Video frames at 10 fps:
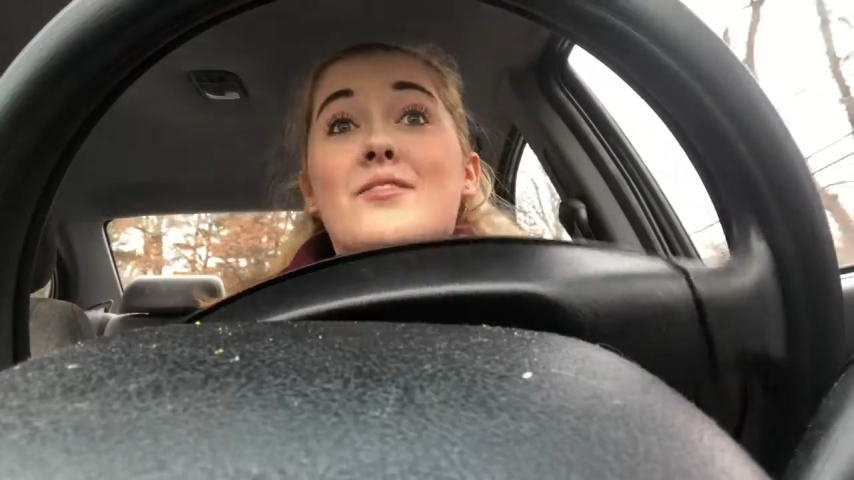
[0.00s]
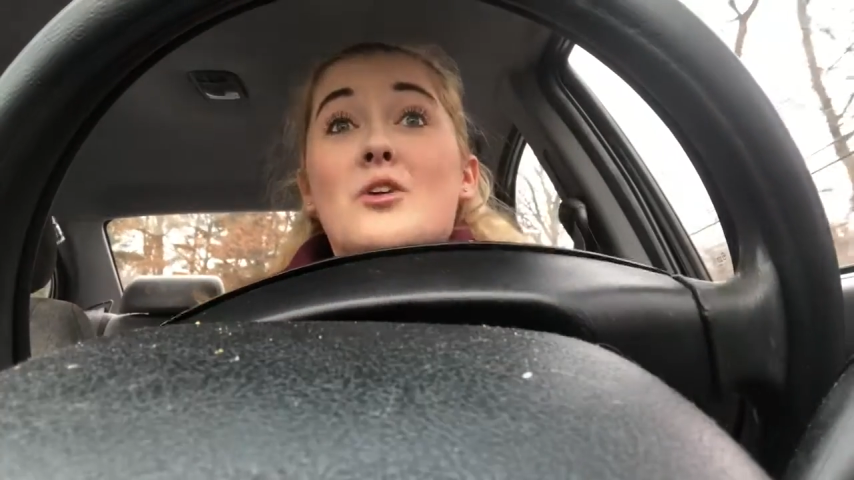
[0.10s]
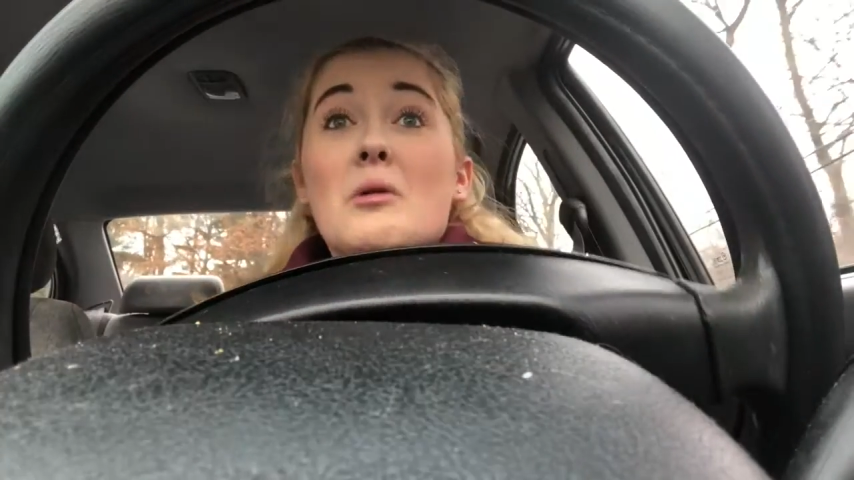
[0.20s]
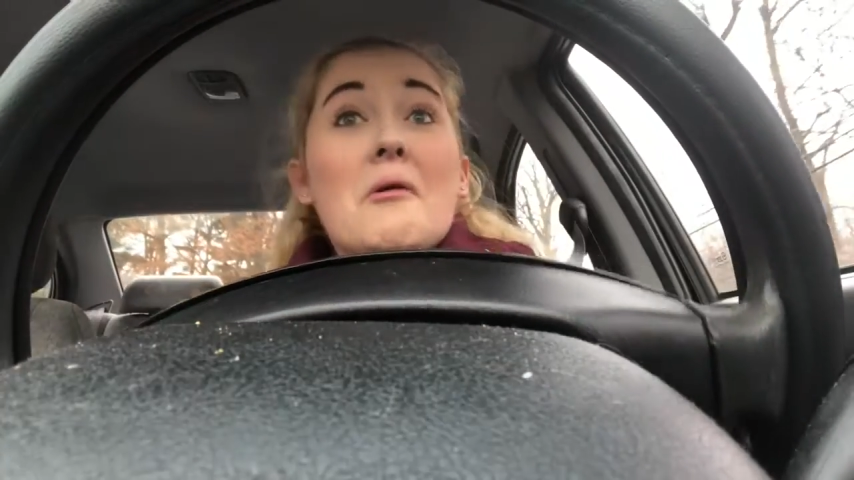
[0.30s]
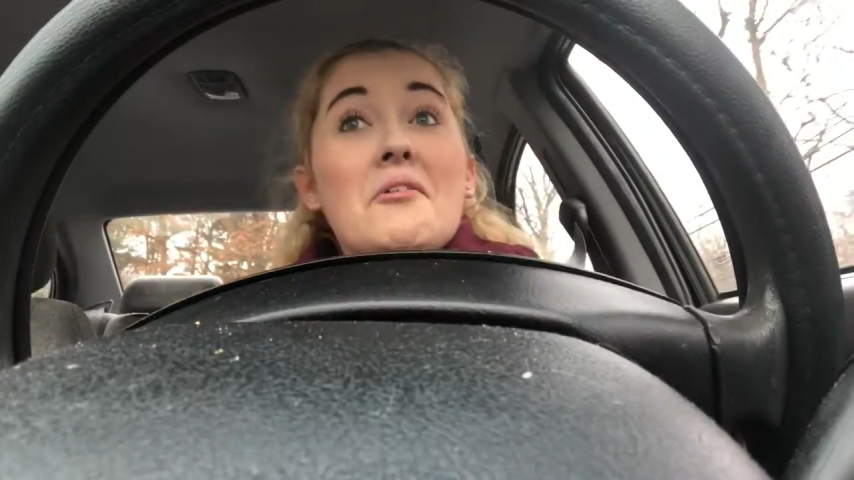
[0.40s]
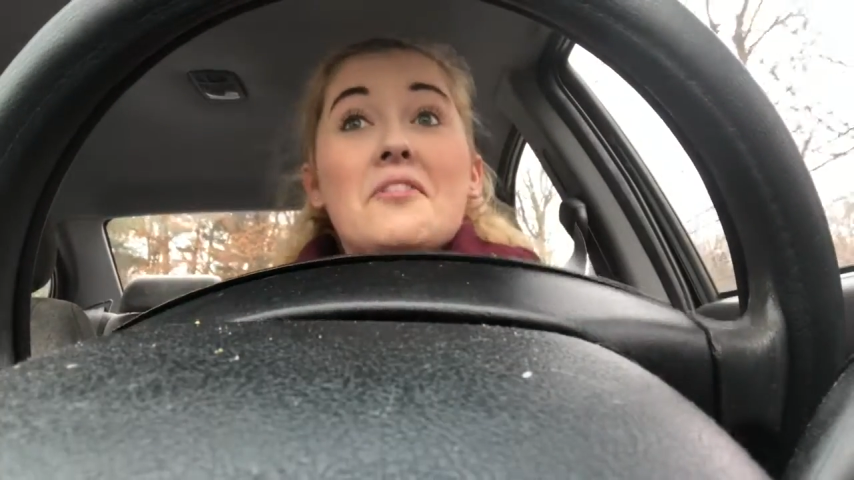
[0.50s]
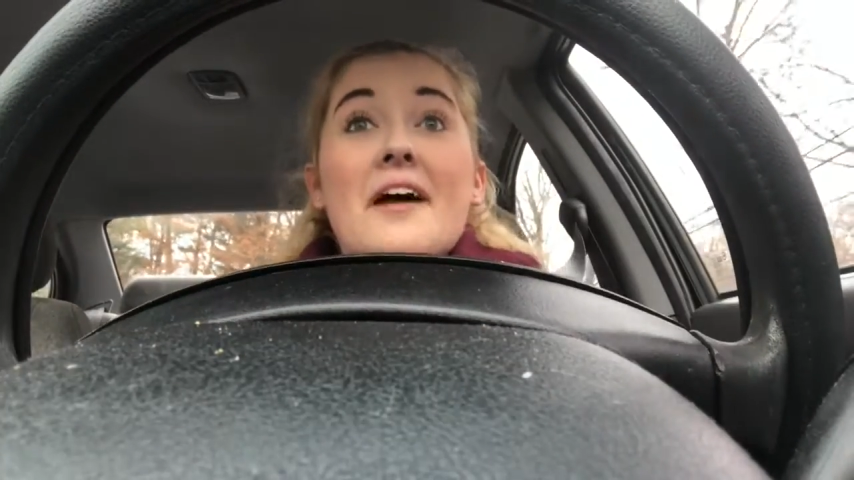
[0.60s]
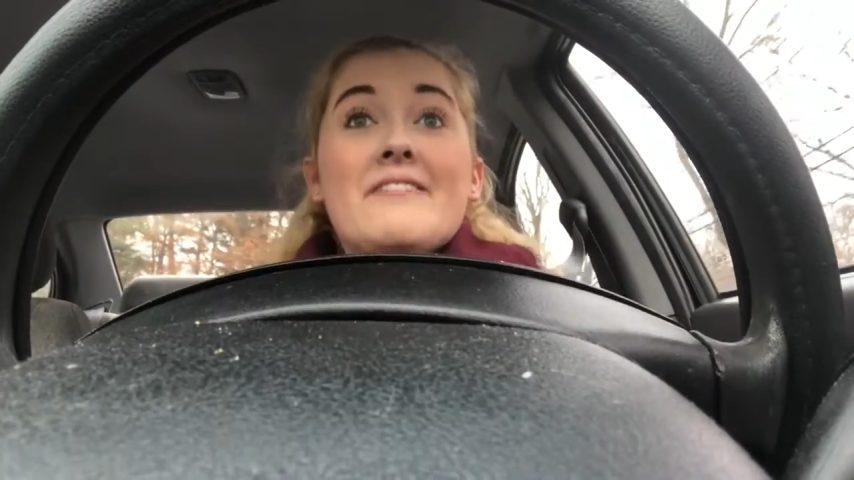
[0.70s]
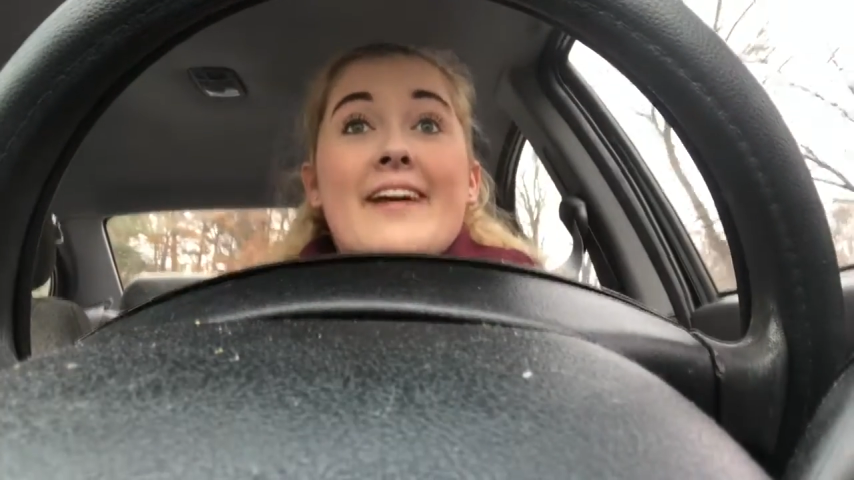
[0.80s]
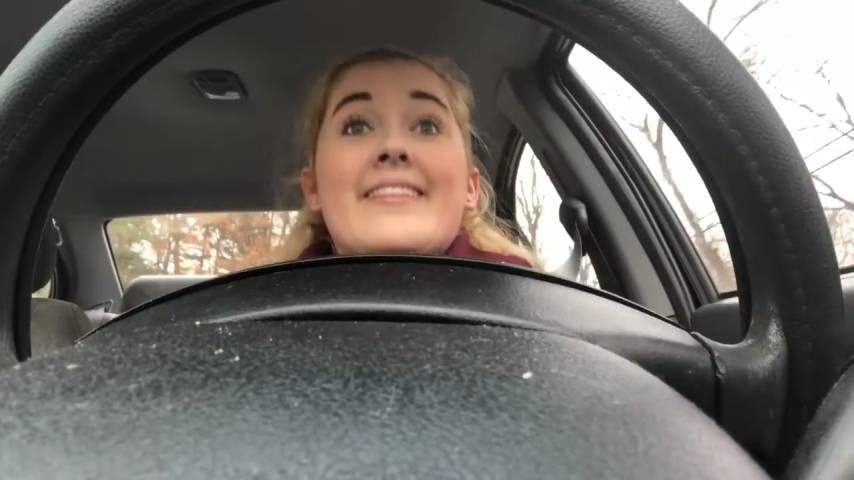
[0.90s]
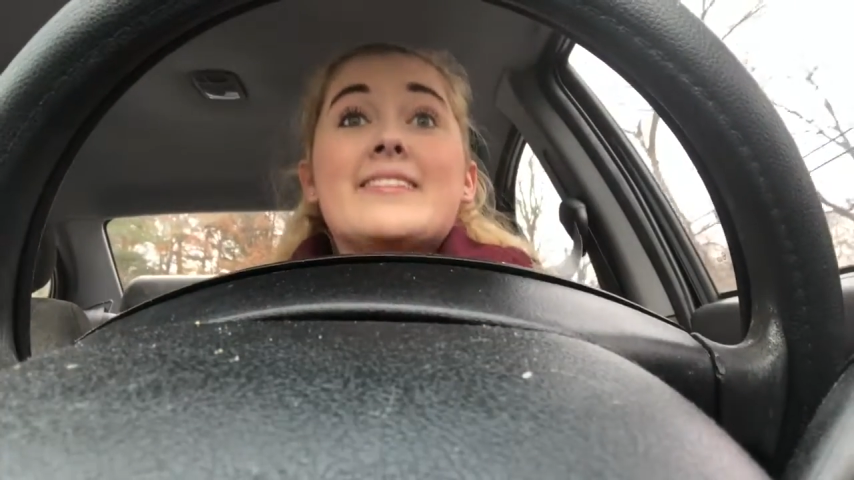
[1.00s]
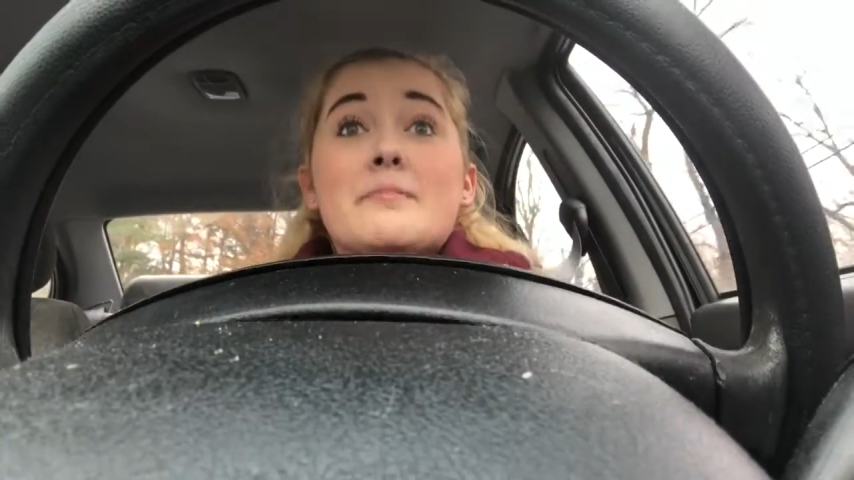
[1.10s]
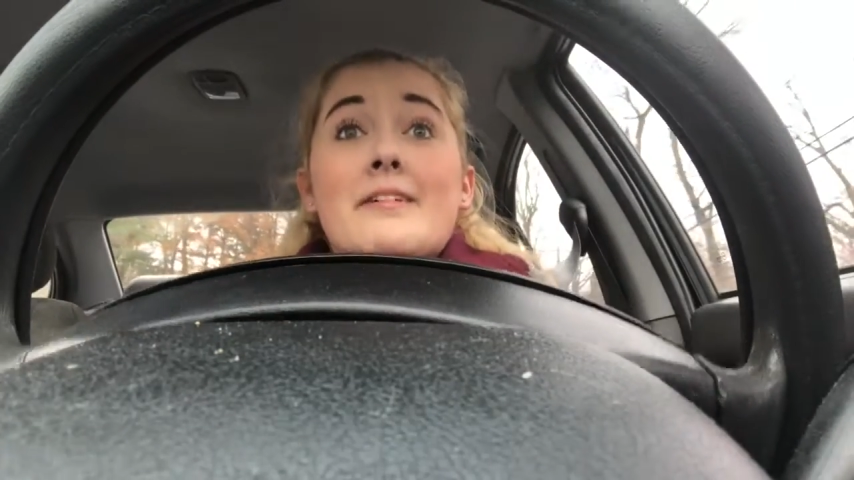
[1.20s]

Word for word: of the growth I've had this